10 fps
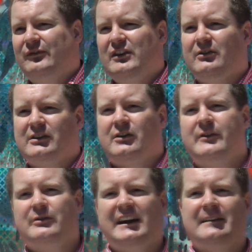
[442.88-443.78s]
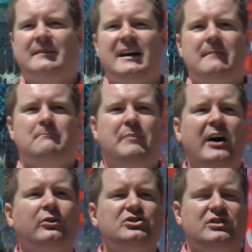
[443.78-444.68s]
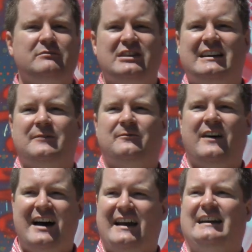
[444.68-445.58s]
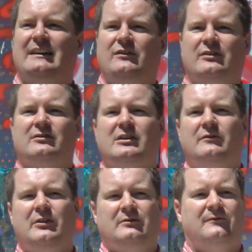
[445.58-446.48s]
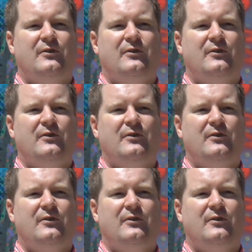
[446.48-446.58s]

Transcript: if you don't go vote. In Belgium, you get fined if you don't go vote.